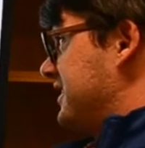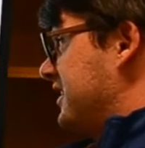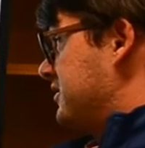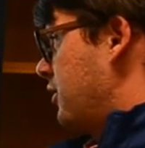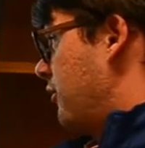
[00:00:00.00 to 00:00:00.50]
like
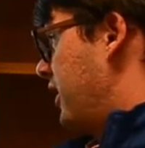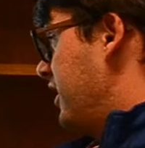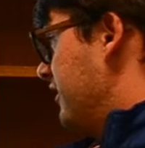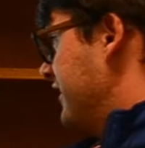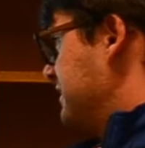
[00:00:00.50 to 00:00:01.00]
shown right
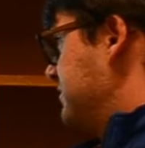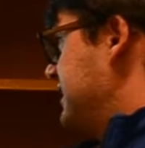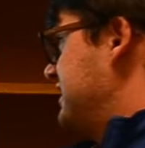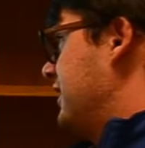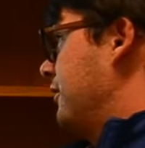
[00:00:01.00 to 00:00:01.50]
here in this
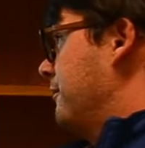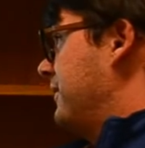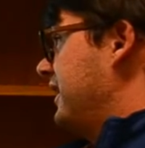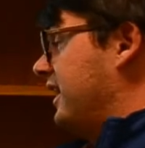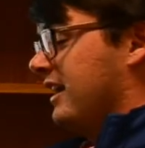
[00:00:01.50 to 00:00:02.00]
detail in
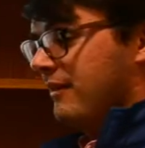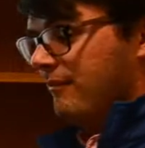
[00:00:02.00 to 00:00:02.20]
B,